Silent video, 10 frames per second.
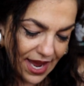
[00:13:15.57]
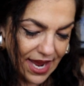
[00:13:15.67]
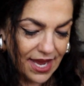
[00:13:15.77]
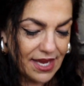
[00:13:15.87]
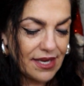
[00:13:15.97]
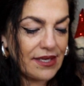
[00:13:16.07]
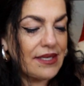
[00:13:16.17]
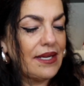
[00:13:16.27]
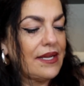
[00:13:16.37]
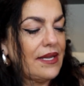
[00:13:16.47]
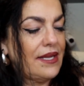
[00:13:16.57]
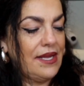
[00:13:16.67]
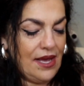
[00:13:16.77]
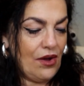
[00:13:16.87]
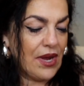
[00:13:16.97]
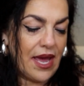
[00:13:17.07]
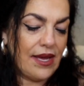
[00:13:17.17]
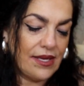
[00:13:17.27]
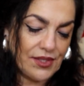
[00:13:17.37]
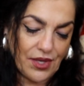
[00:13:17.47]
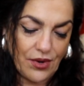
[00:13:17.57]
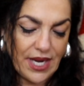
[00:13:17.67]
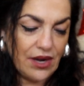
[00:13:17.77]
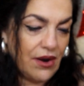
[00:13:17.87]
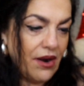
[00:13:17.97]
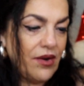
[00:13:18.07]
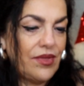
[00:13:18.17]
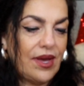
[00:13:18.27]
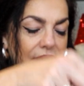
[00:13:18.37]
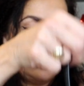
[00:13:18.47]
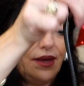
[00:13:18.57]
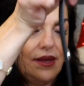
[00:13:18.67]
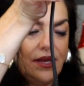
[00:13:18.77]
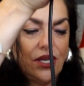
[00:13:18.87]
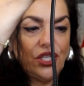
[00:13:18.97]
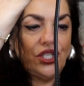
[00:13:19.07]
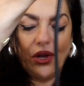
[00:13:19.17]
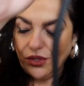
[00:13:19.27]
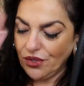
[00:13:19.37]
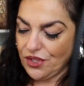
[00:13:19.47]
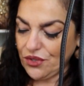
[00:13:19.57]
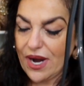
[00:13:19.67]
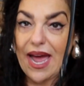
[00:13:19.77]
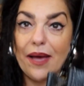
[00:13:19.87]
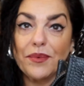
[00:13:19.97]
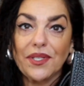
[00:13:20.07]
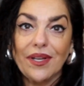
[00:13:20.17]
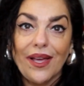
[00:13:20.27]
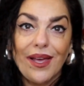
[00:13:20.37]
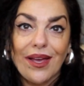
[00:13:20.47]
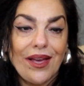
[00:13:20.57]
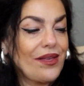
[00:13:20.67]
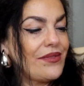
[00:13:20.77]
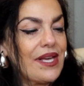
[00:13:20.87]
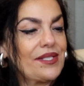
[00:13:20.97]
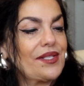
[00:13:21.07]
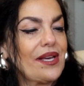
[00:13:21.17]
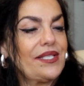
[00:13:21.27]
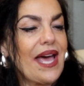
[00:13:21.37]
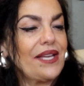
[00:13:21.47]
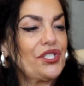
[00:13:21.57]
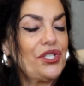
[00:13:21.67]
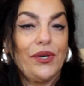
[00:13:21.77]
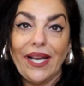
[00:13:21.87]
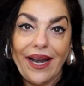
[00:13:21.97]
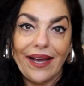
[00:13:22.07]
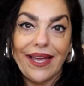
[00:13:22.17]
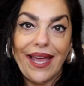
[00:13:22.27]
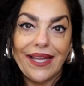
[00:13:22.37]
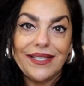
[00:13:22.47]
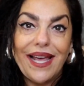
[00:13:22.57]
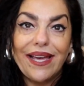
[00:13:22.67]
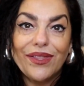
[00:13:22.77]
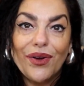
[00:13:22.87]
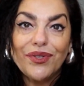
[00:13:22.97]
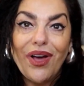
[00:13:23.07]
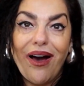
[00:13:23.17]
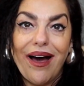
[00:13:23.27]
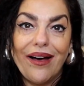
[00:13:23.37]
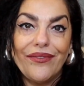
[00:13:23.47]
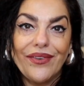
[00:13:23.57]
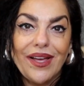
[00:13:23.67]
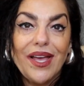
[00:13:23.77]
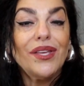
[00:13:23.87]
And okay, so here are the shoulder straps that's attached to it. And I can take those off.